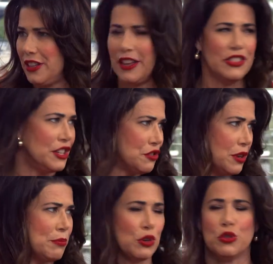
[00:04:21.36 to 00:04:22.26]
the, in these
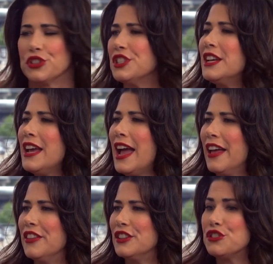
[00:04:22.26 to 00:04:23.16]
treatment courts,
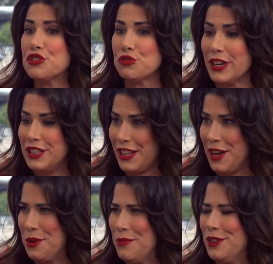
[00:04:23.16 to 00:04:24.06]
and strict
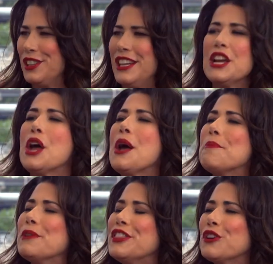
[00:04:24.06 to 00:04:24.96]
accountability,
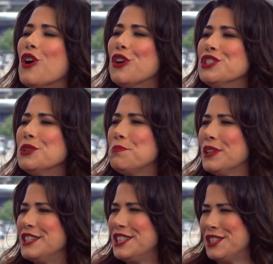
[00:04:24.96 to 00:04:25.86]
but they're also
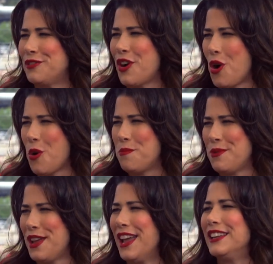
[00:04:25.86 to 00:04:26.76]
places of hope
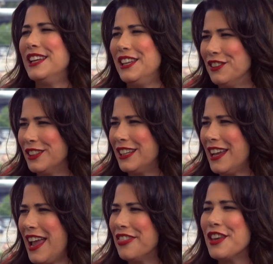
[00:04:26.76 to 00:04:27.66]
and healing,
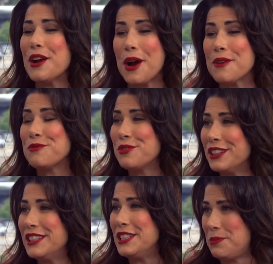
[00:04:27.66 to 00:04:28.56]
right. and they are
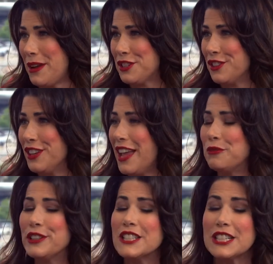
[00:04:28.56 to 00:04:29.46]
really special.
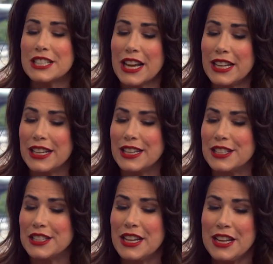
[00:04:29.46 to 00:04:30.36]
And what's exciting
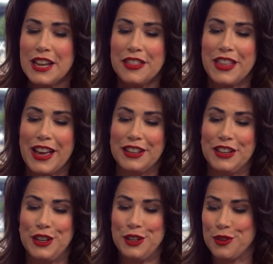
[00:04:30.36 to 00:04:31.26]
is that,
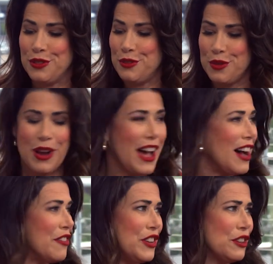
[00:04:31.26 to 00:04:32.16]
you know, you
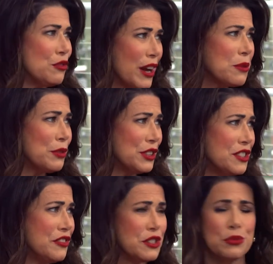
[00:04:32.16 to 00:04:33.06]
have incredible
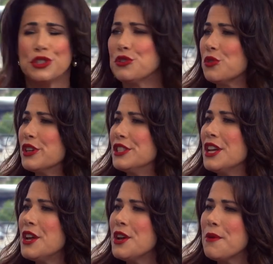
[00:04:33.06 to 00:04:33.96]
individual stories,
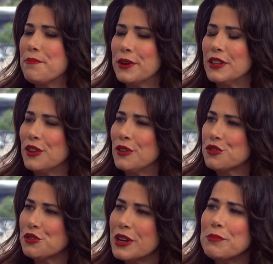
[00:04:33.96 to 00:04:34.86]
but
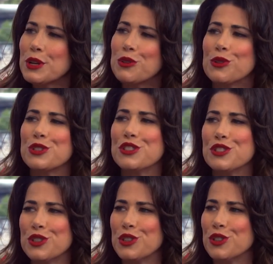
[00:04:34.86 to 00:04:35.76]
treatment courts
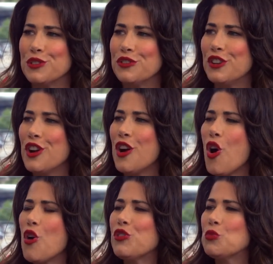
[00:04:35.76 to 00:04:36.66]
serve
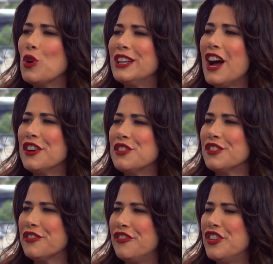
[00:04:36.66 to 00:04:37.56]
over one hundred
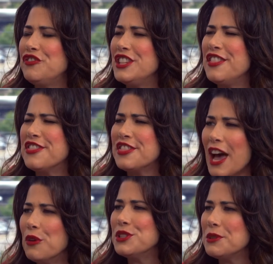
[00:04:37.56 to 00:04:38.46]
fifty
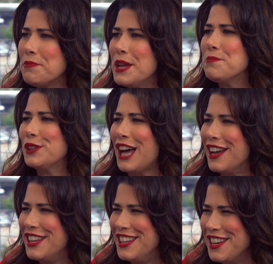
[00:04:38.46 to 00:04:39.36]
thousand people
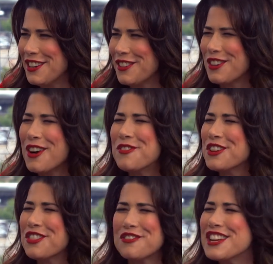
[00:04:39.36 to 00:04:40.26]
a year. There are yeah. over
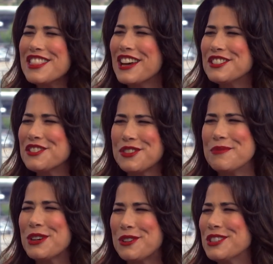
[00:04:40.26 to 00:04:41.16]
three thousand
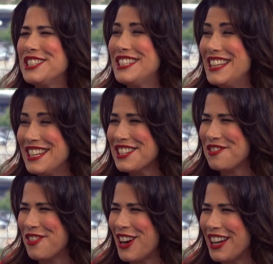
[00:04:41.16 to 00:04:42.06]
treatment courts
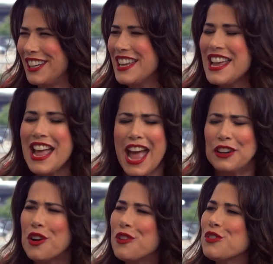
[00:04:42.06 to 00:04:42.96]
nationwide,
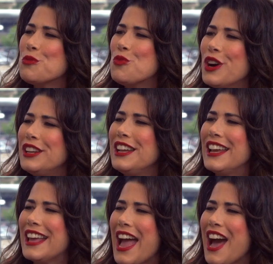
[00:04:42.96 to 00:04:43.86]
and over one
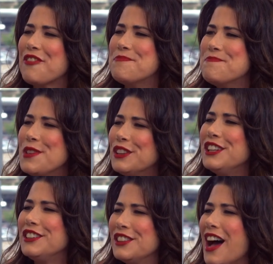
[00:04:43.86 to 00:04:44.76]
and a half
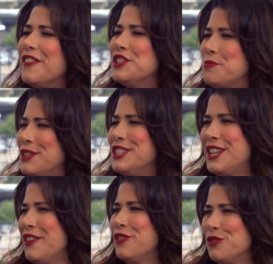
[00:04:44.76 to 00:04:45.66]
million lives have been
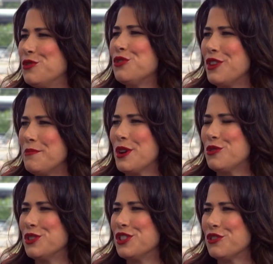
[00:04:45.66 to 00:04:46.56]
saved through treatment yeah.
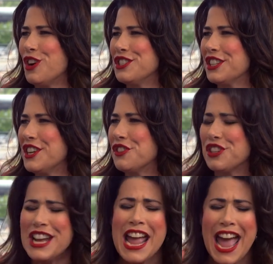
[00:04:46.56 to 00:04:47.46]
courts across the
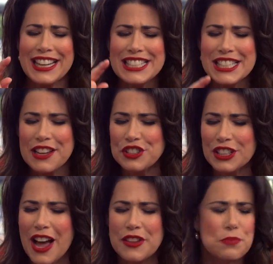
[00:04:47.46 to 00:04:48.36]
country. And it saves
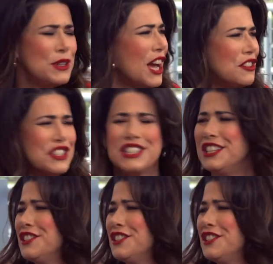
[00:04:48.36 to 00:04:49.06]
lives, but not just the